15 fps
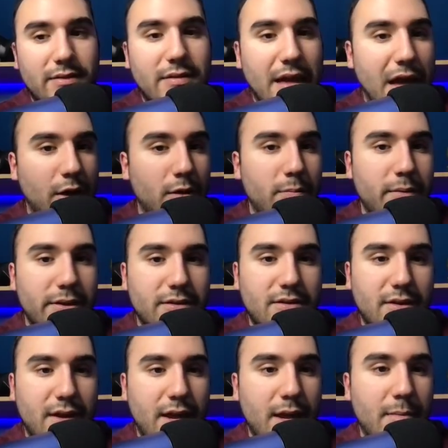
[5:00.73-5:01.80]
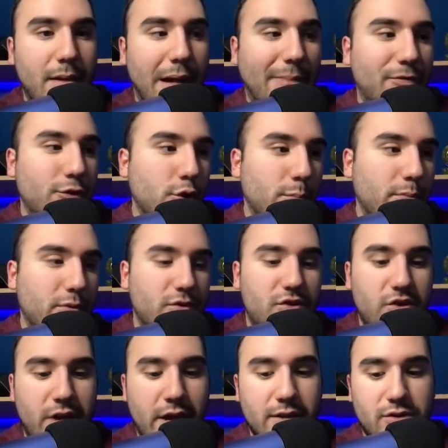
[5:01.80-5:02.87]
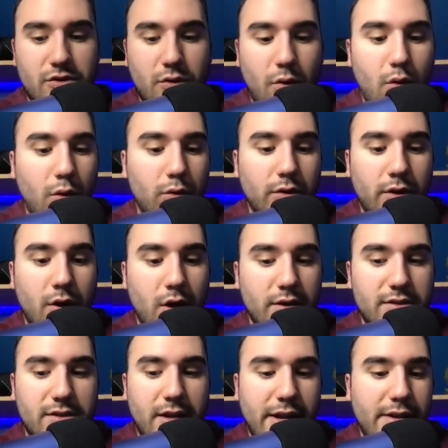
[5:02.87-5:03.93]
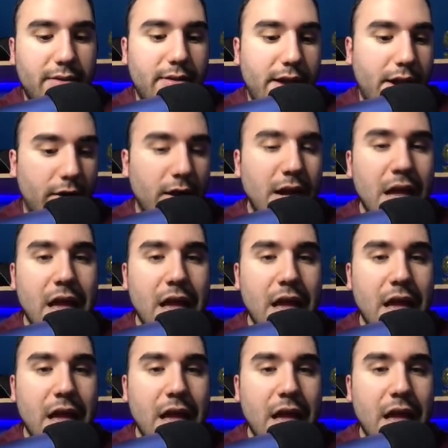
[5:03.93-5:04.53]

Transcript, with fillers: down a bit today, about 2%. Still holding on tight there.